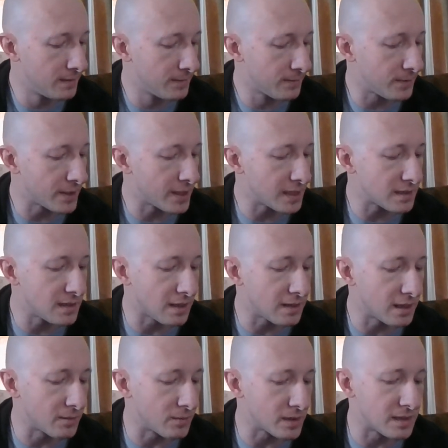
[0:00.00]

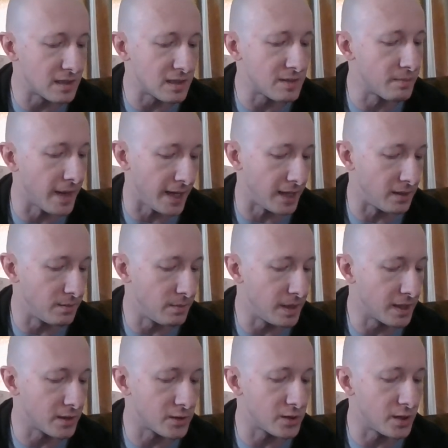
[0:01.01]
Forgets-Nothing was dismayed
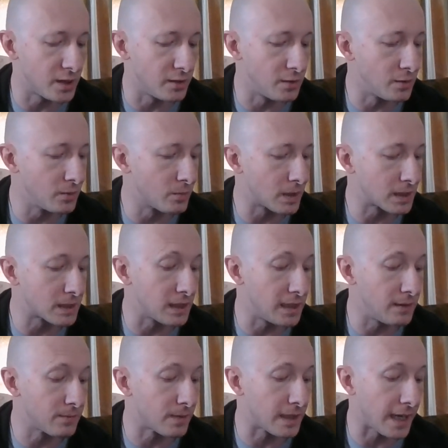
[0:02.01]
because she knew what
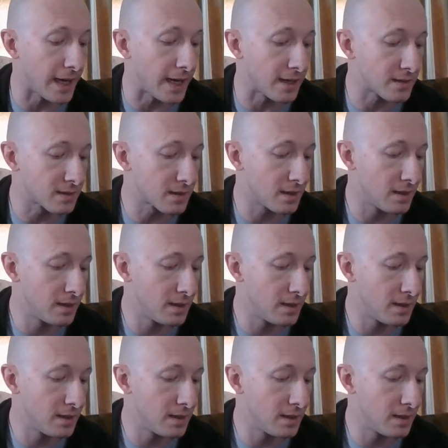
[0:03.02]
Leaf would ask.